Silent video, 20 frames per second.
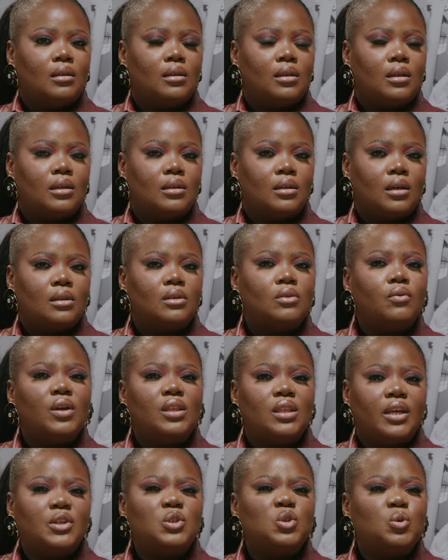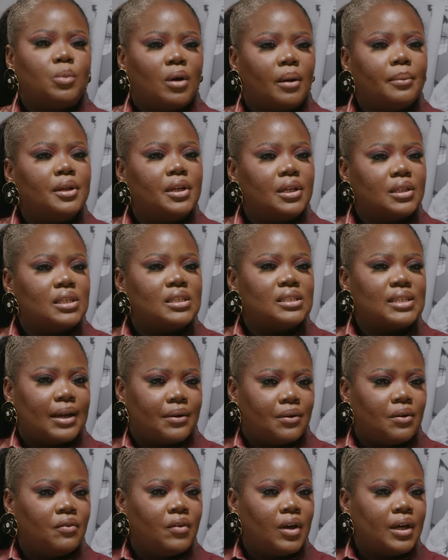There are 3 things you probably need to
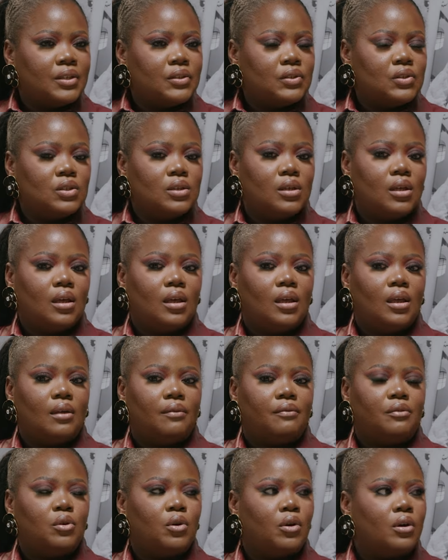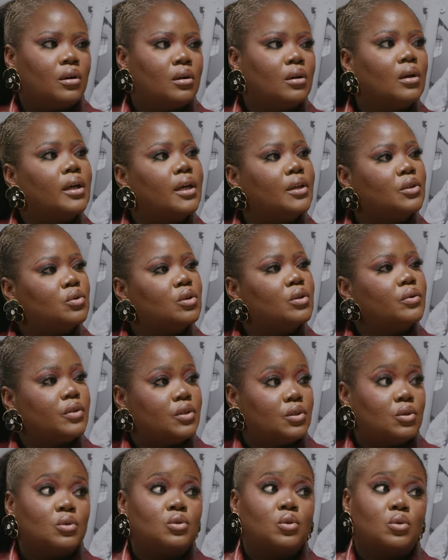sacrifice if you're looking to
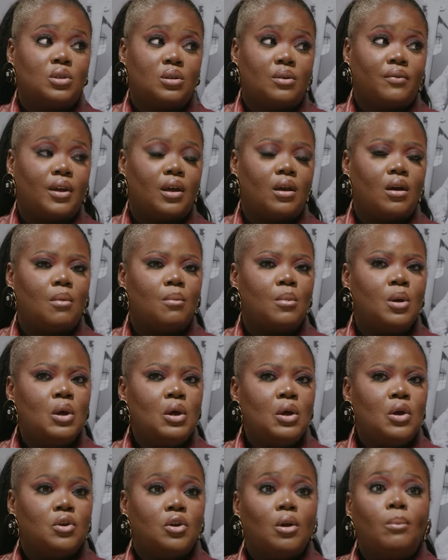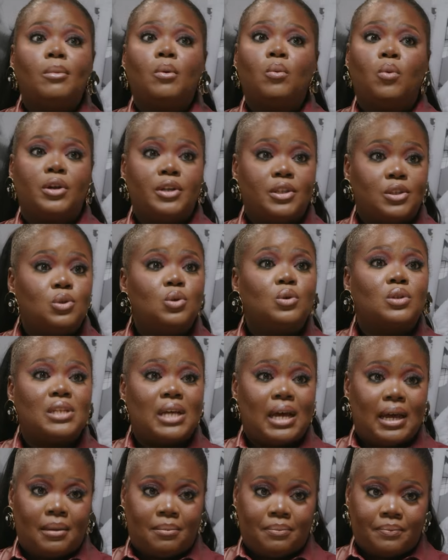increase your sources of income. Number 1 is your
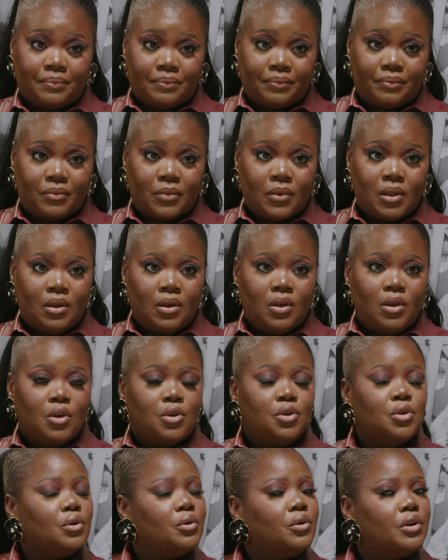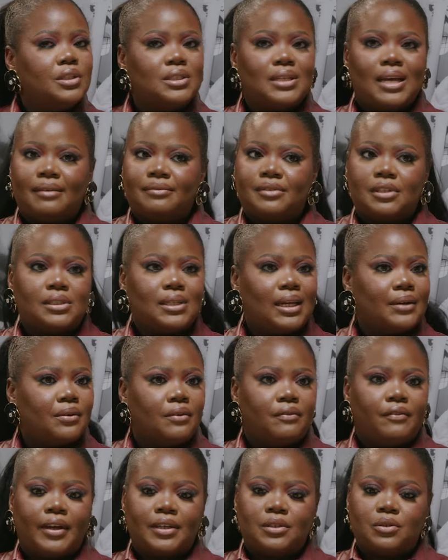time. You're going to have to
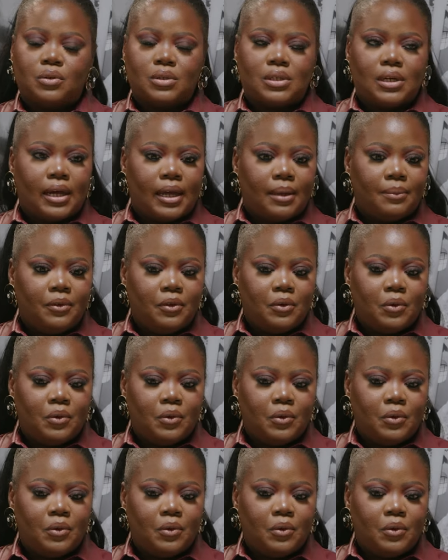sacrifice your time.